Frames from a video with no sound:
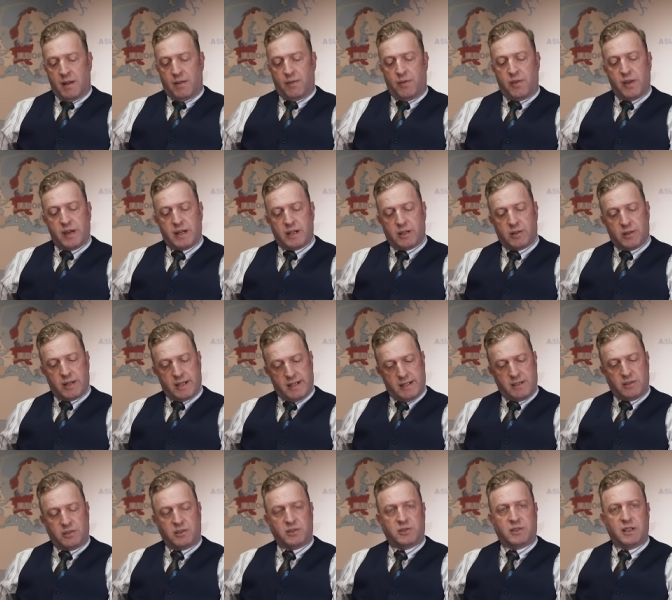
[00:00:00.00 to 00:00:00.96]
There
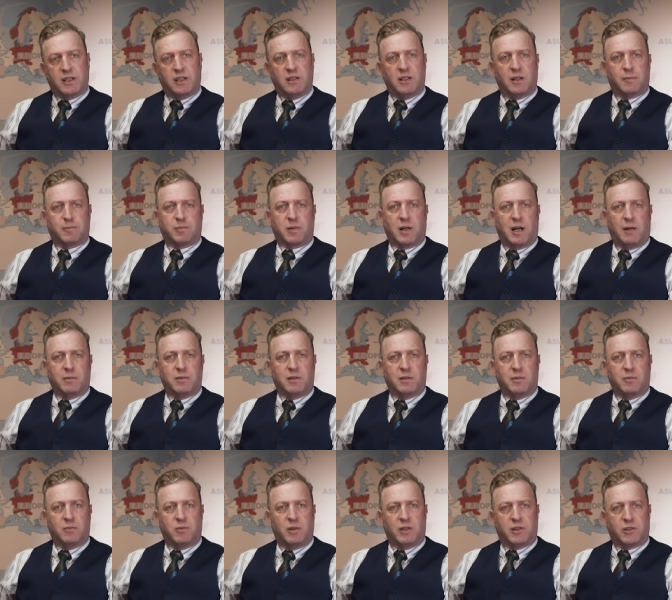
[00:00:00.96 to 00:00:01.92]
is still a
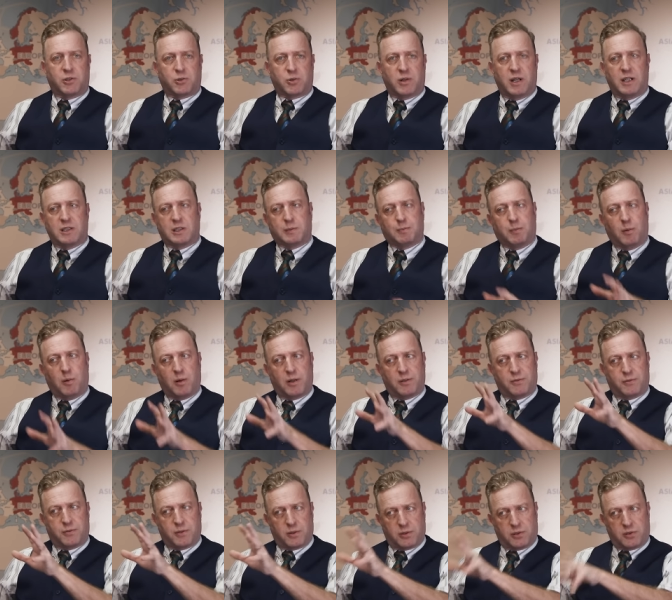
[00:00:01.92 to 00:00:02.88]
problem with
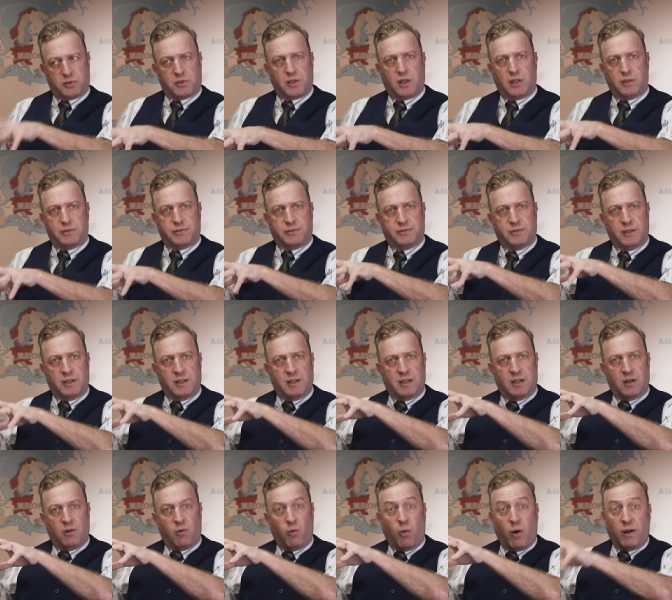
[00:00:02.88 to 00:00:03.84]
transport for stuff
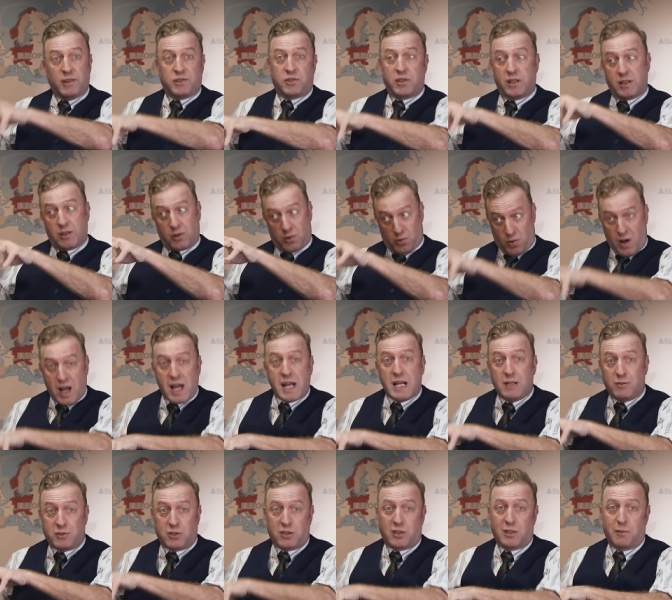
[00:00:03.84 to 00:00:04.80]
once it
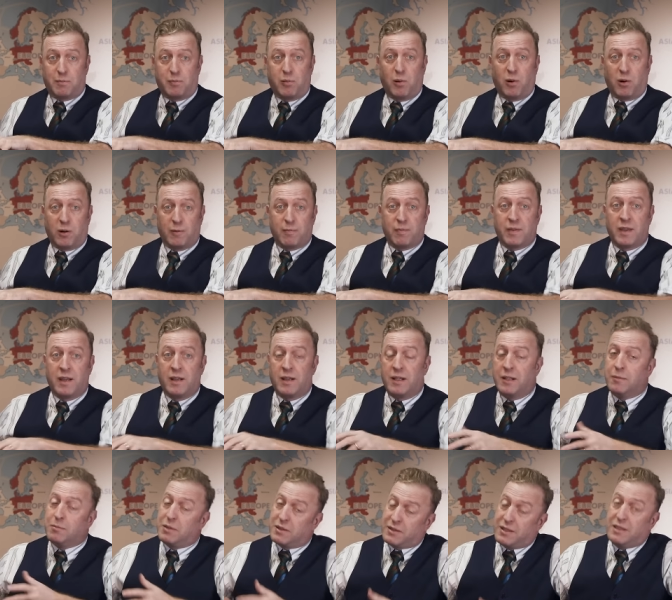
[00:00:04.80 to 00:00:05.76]
arrives at the port,
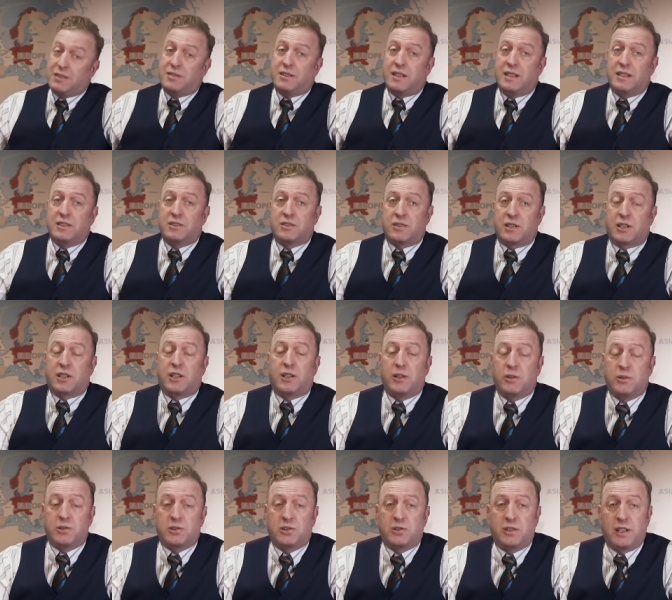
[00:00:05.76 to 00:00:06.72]
but this is a
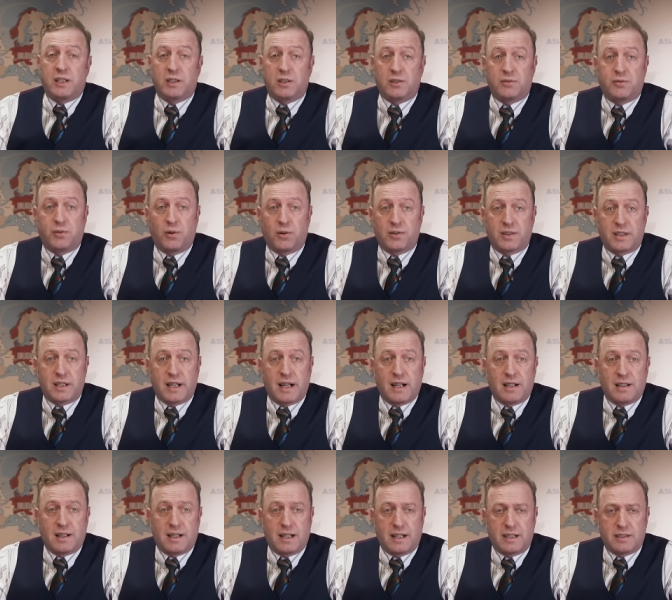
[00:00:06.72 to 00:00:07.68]
huge deal for the
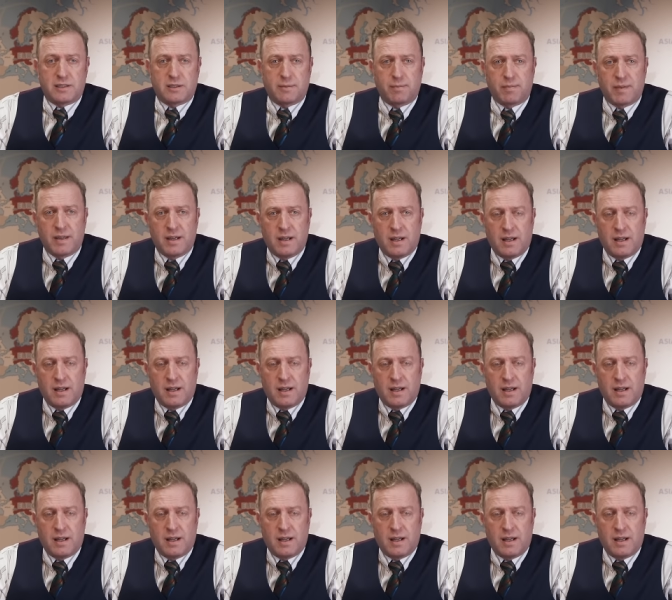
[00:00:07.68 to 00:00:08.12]
Allies,